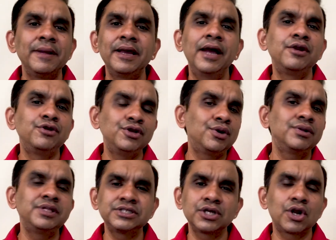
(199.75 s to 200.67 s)
And do you know
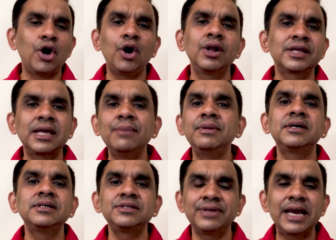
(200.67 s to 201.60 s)
these are all
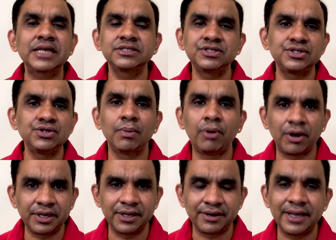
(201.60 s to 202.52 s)
chemical reactions in your
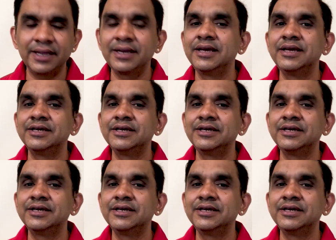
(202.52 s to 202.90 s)
body, right?